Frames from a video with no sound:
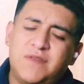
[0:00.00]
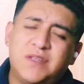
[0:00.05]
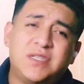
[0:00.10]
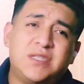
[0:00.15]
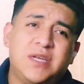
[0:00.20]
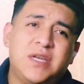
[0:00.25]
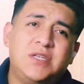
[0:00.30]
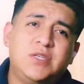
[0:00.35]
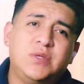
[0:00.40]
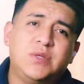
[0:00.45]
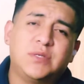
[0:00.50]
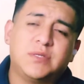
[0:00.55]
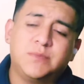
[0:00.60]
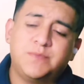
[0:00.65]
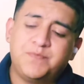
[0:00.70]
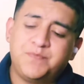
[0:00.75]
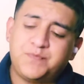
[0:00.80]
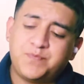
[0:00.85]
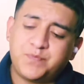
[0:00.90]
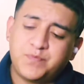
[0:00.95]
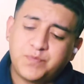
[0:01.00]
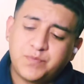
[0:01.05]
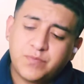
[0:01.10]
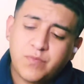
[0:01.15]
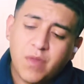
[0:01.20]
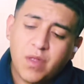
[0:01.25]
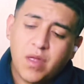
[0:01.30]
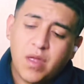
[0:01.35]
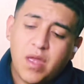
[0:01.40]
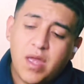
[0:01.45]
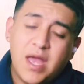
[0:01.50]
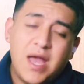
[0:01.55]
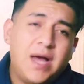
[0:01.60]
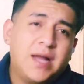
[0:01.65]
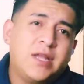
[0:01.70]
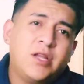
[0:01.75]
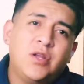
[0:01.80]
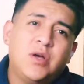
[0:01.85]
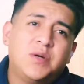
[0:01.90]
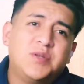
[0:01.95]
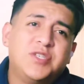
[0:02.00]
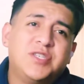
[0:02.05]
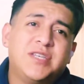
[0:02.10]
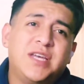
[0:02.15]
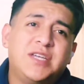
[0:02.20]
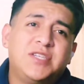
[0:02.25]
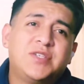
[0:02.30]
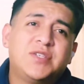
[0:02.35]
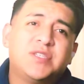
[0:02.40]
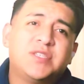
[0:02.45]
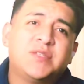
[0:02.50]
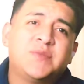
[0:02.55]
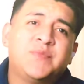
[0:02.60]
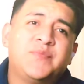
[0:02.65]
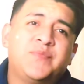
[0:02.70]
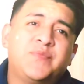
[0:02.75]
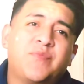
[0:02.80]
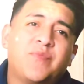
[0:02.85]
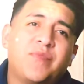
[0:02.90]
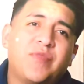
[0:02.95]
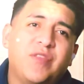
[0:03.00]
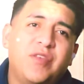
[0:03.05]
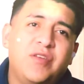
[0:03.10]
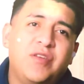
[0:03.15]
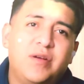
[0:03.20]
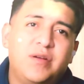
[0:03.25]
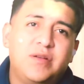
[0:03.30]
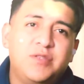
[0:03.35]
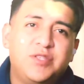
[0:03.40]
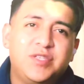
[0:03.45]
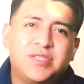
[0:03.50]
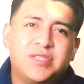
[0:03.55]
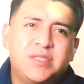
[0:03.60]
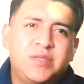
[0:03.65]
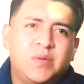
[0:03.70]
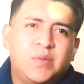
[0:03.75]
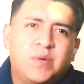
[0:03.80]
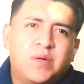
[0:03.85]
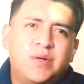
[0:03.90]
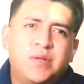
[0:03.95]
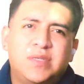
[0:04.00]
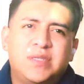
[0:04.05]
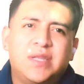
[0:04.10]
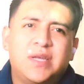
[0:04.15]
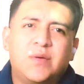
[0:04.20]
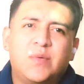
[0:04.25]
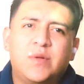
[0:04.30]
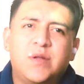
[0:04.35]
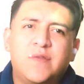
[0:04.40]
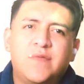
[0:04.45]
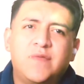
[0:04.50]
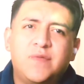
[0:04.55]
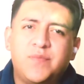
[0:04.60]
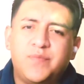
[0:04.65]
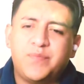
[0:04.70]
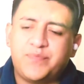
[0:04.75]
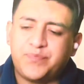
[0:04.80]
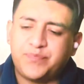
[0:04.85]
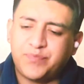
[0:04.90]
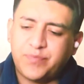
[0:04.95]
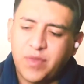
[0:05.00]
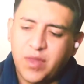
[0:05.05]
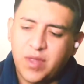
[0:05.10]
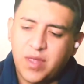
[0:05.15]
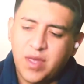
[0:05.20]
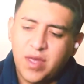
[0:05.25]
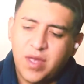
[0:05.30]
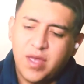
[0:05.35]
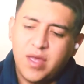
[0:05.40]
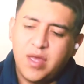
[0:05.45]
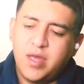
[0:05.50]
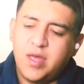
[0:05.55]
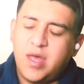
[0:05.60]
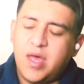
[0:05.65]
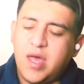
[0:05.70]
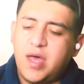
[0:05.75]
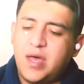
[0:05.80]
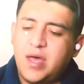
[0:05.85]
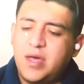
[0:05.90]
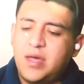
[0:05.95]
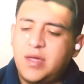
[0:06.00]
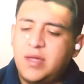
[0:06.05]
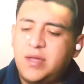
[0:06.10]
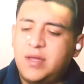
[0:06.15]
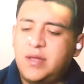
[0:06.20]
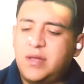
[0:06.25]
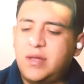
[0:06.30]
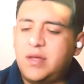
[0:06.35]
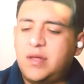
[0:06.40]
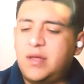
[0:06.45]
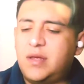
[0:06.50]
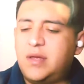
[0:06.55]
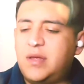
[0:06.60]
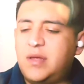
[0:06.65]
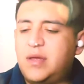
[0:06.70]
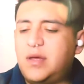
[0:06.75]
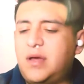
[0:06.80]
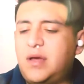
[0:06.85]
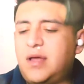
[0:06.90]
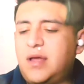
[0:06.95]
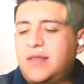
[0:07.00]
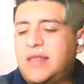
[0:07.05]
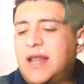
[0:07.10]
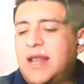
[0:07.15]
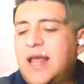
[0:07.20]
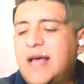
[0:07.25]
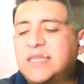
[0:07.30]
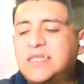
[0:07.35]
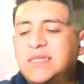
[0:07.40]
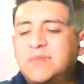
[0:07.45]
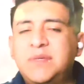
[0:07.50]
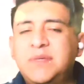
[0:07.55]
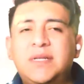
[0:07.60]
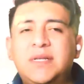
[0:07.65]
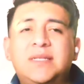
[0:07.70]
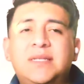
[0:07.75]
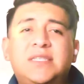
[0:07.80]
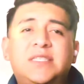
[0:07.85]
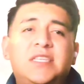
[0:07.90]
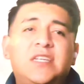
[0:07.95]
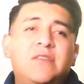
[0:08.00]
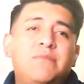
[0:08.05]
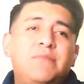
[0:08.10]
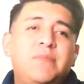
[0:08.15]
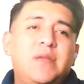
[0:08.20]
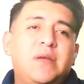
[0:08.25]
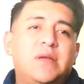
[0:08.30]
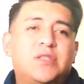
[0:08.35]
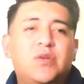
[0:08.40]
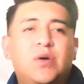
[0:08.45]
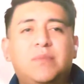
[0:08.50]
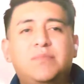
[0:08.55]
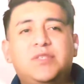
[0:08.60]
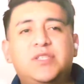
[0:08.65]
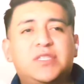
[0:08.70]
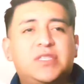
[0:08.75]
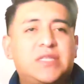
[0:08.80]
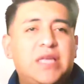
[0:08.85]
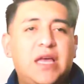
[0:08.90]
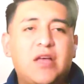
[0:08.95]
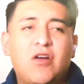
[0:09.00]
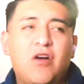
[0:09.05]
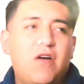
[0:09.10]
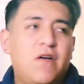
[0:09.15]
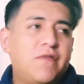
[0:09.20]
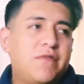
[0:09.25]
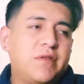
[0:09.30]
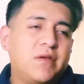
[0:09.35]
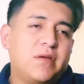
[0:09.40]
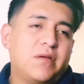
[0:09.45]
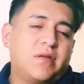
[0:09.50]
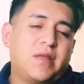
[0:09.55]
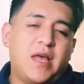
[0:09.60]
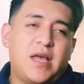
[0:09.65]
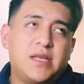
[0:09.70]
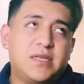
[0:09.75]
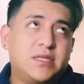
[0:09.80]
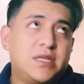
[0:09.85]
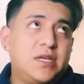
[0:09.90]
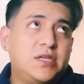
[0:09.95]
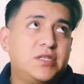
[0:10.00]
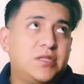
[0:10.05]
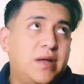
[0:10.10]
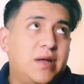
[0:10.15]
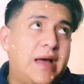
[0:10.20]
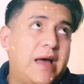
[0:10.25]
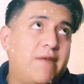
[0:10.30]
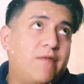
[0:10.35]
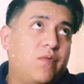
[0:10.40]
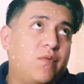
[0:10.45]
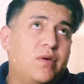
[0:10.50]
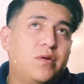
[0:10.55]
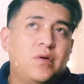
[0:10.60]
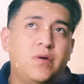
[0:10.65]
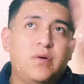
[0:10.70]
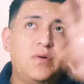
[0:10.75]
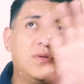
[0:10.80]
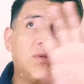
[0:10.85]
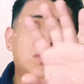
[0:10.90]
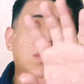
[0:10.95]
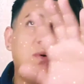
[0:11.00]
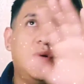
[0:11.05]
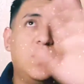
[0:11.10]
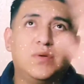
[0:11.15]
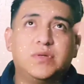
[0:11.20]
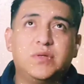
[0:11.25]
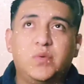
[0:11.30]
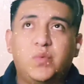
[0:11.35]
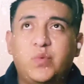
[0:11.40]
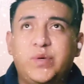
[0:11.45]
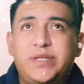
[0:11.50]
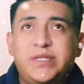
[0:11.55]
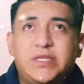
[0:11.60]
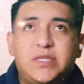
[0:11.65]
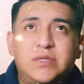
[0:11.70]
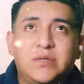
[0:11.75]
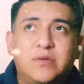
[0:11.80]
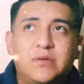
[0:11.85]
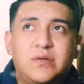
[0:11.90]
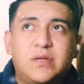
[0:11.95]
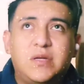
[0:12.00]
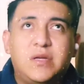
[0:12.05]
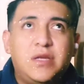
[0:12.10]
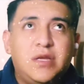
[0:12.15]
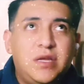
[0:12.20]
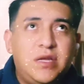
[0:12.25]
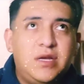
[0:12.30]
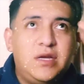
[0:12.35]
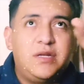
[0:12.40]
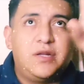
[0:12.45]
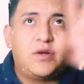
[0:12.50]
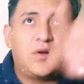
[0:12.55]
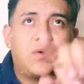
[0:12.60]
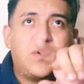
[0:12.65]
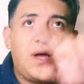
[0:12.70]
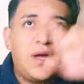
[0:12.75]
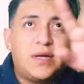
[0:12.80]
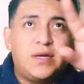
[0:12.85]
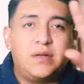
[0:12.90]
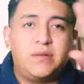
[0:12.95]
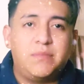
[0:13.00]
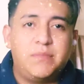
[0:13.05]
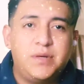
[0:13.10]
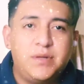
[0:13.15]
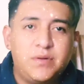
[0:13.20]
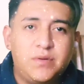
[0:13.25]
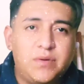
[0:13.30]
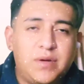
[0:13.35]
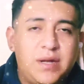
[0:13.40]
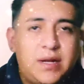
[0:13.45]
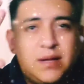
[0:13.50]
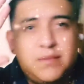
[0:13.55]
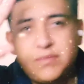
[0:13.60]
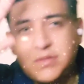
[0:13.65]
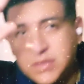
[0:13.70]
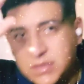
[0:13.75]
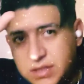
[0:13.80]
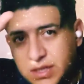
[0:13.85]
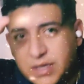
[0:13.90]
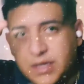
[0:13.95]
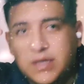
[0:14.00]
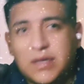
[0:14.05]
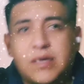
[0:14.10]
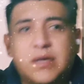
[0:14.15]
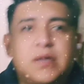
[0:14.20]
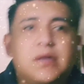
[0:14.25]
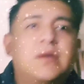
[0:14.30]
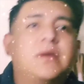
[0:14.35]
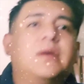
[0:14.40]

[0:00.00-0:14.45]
It's dangerous. I didn't know it was dangerous. You just see the road. It's like whatever. And the last minute, instead of me, so I'm just take off the gas station. I have 1 hole, 2 holes in the windshield, and a crack in the middle. And I'm just like